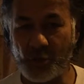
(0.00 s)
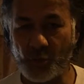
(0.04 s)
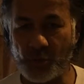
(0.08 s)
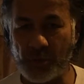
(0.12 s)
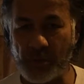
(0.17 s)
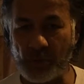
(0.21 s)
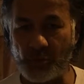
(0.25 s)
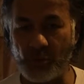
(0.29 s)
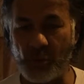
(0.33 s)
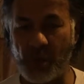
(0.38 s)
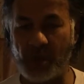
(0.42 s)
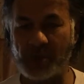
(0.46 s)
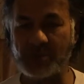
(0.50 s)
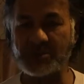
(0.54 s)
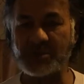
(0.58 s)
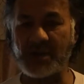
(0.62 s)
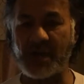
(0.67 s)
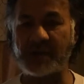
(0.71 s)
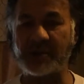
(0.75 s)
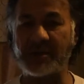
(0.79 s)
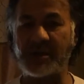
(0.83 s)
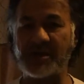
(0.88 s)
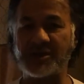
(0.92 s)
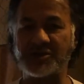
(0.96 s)
We want
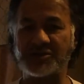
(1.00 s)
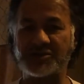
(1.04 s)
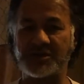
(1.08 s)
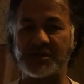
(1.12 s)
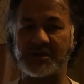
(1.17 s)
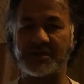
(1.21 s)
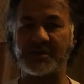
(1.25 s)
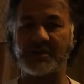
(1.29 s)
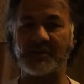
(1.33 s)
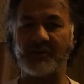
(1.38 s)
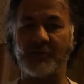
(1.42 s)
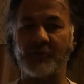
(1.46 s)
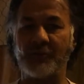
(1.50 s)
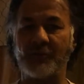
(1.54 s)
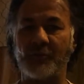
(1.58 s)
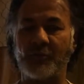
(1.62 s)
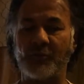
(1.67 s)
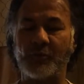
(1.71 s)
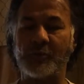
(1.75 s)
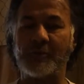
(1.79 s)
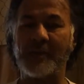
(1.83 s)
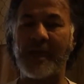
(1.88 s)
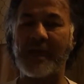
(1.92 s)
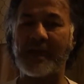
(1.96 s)
a nation
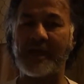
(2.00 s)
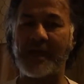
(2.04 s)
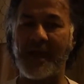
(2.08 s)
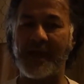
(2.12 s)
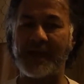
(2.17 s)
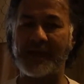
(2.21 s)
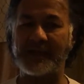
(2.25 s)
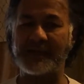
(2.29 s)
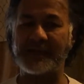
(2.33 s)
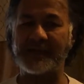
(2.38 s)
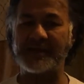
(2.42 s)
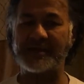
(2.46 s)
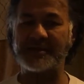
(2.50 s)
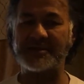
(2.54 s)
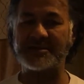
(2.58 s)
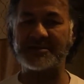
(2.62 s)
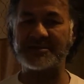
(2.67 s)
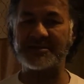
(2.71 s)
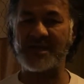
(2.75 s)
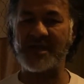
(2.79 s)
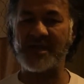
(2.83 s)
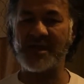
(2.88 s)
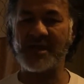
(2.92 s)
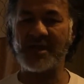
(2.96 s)
ruled by
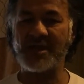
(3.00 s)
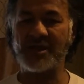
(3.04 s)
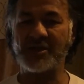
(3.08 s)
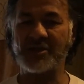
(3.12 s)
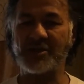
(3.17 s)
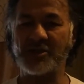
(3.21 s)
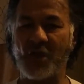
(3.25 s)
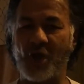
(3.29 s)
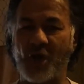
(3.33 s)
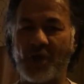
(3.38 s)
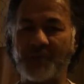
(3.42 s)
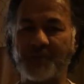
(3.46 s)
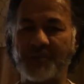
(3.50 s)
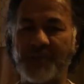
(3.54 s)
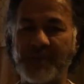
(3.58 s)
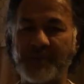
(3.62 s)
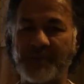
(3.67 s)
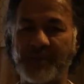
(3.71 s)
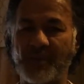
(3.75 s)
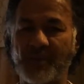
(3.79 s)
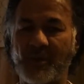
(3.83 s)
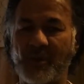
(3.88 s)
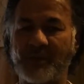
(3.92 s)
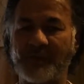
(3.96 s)
Guyanese, not
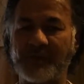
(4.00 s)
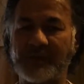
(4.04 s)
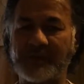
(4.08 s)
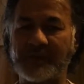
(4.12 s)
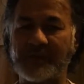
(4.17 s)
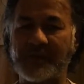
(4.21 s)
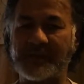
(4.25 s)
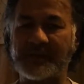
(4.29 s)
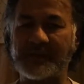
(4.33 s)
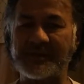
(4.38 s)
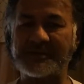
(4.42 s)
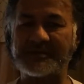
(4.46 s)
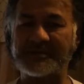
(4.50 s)
people of Indian